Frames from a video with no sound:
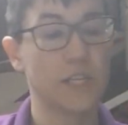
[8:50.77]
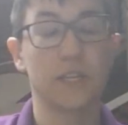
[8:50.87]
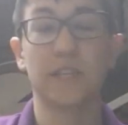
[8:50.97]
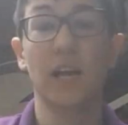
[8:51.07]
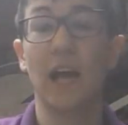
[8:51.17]

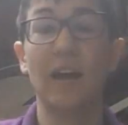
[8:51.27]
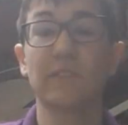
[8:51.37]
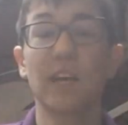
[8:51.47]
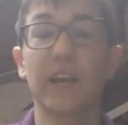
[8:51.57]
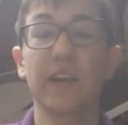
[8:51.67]
As you can
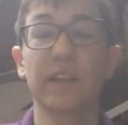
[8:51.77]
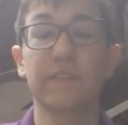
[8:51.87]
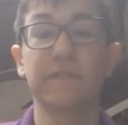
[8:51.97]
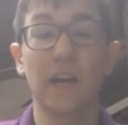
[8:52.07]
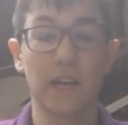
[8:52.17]
tell, I haven't done
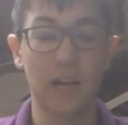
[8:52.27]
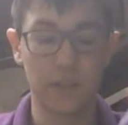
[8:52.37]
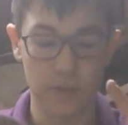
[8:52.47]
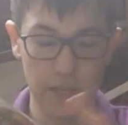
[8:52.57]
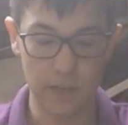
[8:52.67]
any of the
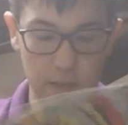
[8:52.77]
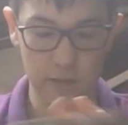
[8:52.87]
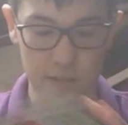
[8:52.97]
fucking colouring